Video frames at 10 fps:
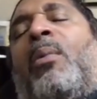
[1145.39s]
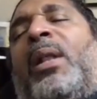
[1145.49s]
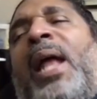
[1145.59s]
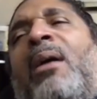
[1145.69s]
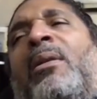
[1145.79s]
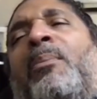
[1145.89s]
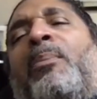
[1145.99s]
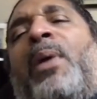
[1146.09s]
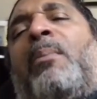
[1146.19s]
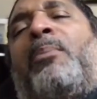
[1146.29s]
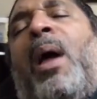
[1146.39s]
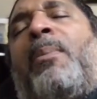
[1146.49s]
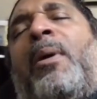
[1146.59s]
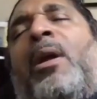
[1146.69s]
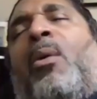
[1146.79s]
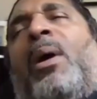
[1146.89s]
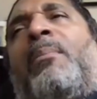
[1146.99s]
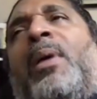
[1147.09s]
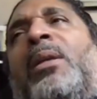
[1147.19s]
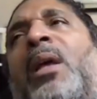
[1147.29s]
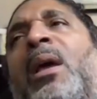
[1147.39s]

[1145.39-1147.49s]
without the proper equipment,